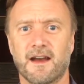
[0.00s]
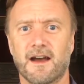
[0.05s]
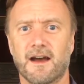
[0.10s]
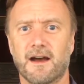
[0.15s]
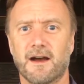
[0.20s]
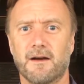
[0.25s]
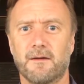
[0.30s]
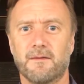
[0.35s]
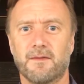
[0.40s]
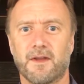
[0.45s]

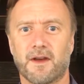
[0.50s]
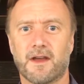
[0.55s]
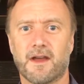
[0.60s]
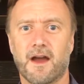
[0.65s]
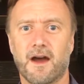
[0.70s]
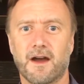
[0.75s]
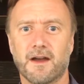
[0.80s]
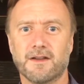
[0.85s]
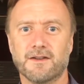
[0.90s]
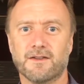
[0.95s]
uh, the
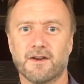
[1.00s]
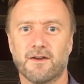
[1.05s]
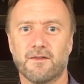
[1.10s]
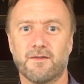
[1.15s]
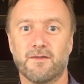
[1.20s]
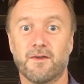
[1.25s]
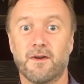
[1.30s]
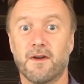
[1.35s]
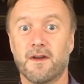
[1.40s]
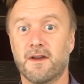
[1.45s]
kind
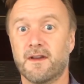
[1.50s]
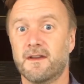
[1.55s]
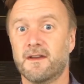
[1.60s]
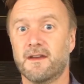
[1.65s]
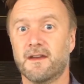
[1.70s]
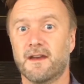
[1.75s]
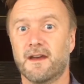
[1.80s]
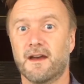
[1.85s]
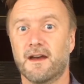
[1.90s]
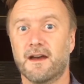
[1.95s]
of
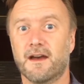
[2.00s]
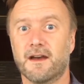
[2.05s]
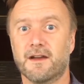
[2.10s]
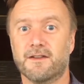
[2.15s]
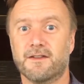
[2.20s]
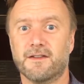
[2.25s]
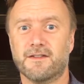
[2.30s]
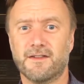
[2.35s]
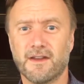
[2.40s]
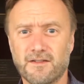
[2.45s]
uh,
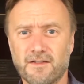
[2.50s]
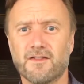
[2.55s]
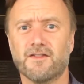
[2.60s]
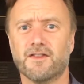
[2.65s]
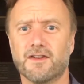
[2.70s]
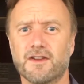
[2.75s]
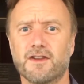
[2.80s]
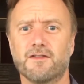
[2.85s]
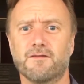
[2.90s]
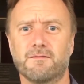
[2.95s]

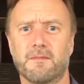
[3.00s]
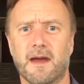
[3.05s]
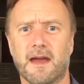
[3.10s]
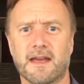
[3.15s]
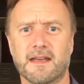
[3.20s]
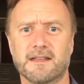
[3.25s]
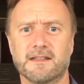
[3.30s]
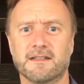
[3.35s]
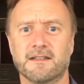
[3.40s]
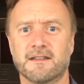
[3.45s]
decisions that you've
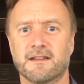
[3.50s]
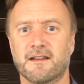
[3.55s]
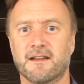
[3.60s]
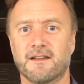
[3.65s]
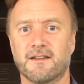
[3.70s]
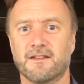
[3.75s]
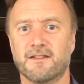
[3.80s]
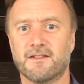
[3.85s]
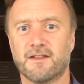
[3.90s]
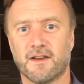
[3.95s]
made
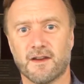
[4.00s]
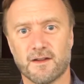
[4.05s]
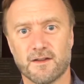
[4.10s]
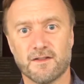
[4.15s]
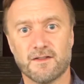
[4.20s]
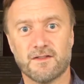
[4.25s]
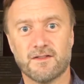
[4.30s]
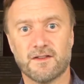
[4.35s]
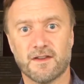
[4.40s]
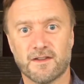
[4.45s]
to,
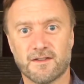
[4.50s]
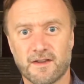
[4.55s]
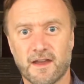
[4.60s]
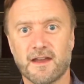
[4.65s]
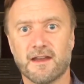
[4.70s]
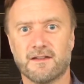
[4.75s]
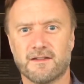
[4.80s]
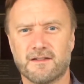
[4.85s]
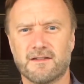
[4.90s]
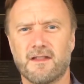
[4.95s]
to
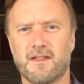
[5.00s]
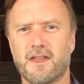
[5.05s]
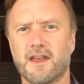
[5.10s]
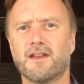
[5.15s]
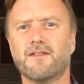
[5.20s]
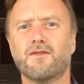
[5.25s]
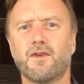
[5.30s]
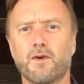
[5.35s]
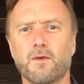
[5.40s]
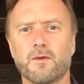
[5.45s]
take
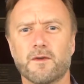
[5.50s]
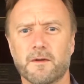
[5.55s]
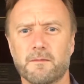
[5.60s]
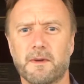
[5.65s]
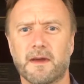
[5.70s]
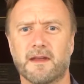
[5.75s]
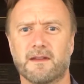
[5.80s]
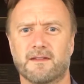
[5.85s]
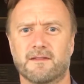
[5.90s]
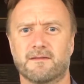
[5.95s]
things forward a
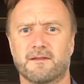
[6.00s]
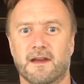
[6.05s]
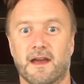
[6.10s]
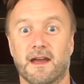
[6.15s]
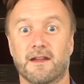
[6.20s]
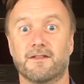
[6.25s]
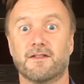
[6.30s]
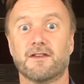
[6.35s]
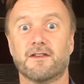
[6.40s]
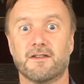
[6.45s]
bit
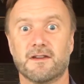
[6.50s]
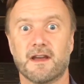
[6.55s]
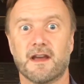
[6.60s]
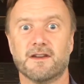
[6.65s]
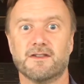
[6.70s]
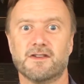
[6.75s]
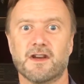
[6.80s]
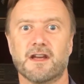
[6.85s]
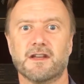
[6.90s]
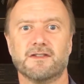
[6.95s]
and to
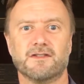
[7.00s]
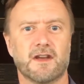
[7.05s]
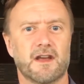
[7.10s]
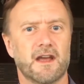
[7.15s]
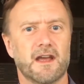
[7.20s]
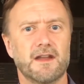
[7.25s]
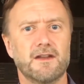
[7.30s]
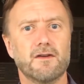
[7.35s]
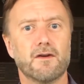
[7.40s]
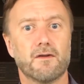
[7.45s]
create change
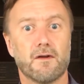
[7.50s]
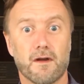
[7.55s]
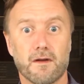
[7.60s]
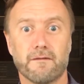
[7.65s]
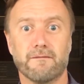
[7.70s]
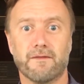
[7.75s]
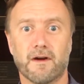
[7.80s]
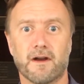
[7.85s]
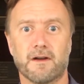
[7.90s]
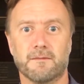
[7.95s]
in your
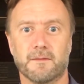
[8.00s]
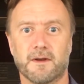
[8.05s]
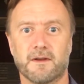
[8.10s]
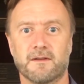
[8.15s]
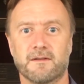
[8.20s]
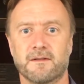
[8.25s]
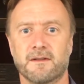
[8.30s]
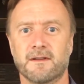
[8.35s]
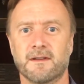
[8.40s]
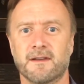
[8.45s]
own
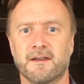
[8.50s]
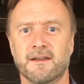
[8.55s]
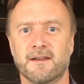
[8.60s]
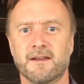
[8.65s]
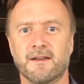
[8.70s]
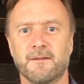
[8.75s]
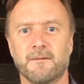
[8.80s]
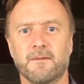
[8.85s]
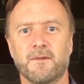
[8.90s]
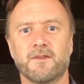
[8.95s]
environment.
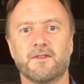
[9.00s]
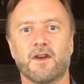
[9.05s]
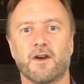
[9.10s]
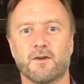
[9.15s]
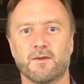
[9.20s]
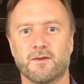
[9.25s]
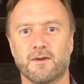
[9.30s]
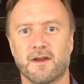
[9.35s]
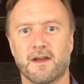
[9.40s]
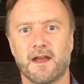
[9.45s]

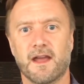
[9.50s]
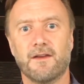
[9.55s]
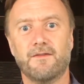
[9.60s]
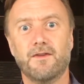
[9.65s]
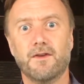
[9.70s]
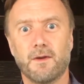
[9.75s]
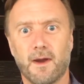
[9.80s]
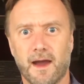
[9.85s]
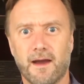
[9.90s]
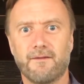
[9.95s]
So
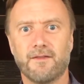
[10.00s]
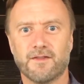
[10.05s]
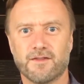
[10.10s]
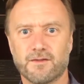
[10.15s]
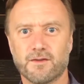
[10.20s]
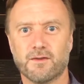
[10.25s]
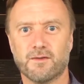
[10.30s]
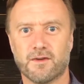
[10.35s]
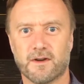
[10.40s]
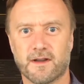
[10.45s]
if you have a
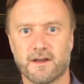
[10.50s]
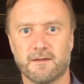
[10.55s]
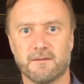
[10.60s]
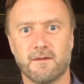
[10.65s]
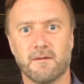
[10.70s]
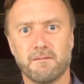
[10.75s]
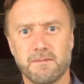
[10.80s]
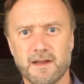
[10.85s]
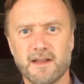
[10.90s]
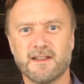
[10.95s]
story,
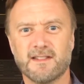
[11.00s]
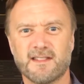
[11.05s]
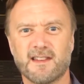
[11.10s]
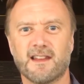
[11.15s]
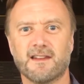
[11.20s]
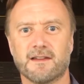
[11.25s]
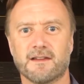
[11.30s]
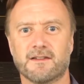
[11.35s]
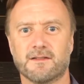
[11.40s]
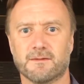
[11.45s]
please
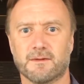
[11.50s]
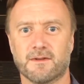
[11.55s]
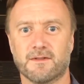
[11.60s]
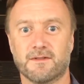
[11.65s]
send it to